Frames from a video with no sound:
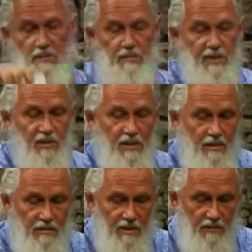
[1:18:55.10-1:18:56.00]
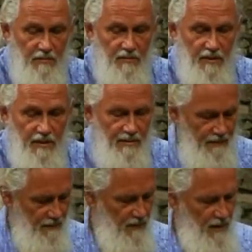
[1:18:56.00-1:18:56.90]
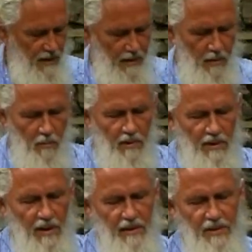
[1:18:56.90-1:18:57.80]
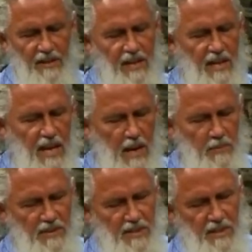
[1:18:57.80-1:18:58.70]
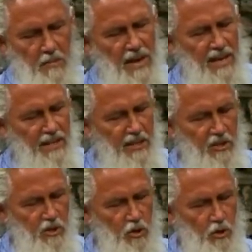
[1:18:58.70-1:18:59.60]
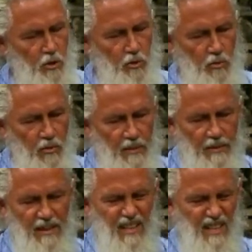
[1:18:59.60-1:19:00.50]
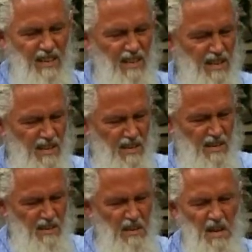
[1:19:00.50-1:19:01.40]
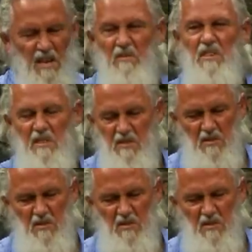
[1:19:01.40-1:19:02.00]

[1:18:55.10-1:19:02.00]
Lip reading: a bunch here just for fun. Nothing that happens in the mind is you, and none of it is